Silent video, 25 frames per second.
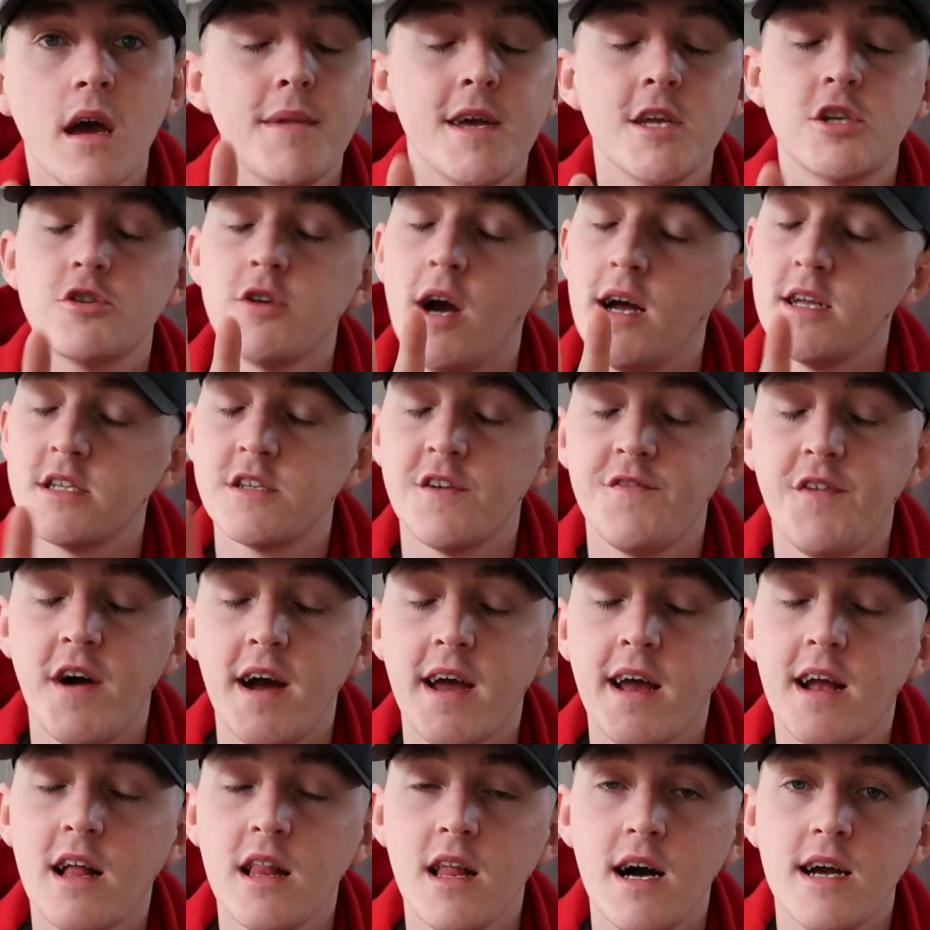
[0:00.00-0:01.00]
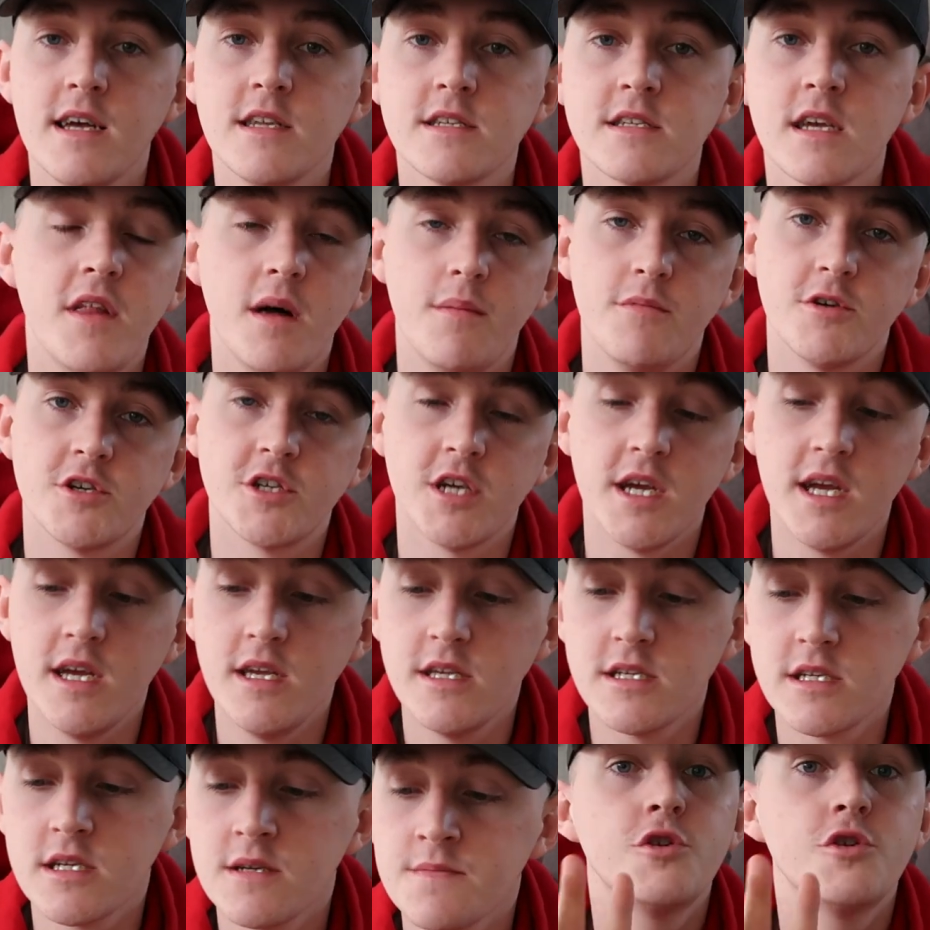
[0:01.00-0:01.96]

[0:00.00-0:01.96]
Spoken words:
me trying to find clients for their machines.